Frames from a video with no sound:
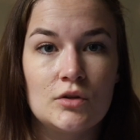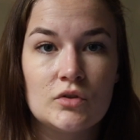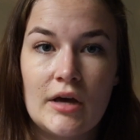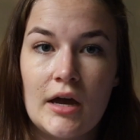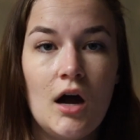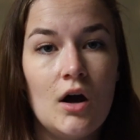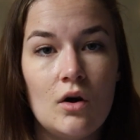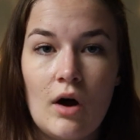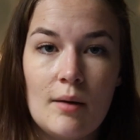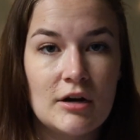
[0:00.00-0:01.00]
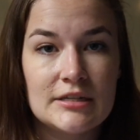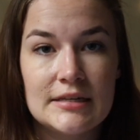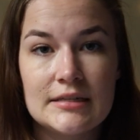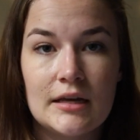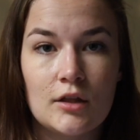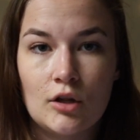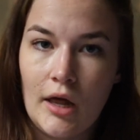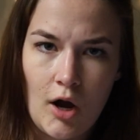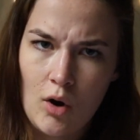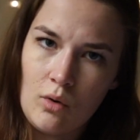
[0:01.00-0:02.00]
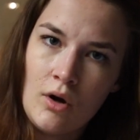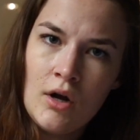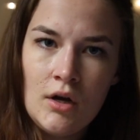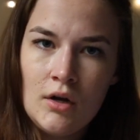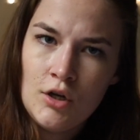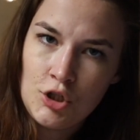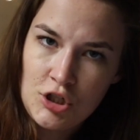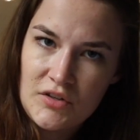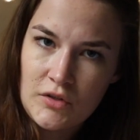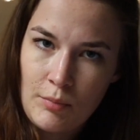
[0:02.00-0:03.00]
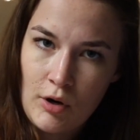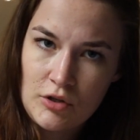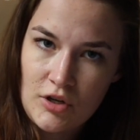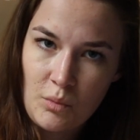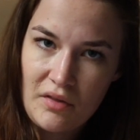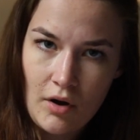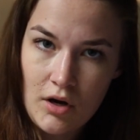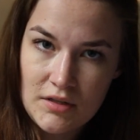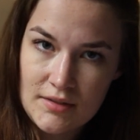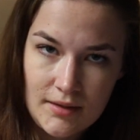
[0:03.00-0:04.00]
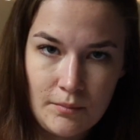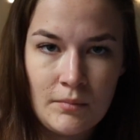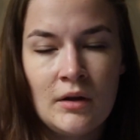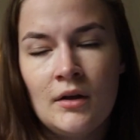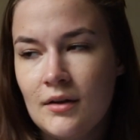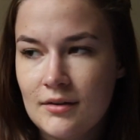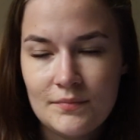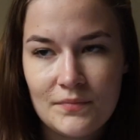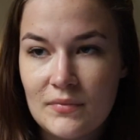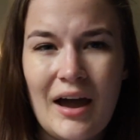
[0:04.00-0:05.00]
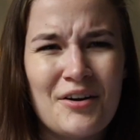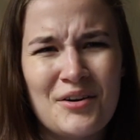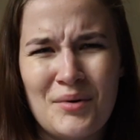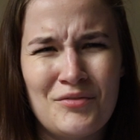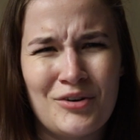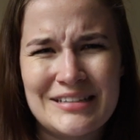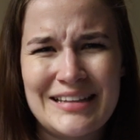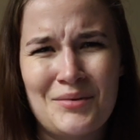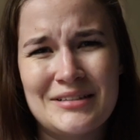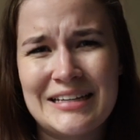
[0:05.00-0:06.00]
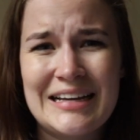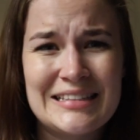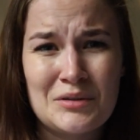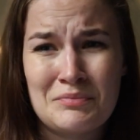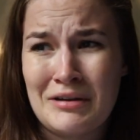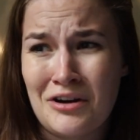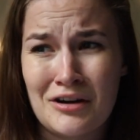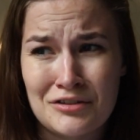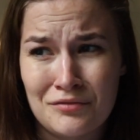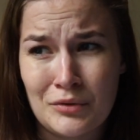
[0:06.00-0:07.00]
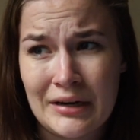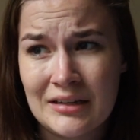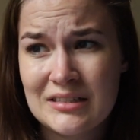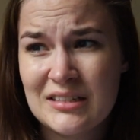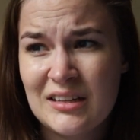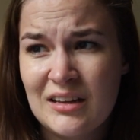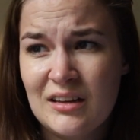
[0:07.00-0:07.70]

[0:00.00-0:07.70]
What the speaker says: you say, oh, I'm autistic, they're like, oh, she is a person with autism. I don't know what voice that was. I guess that was my doctor voice.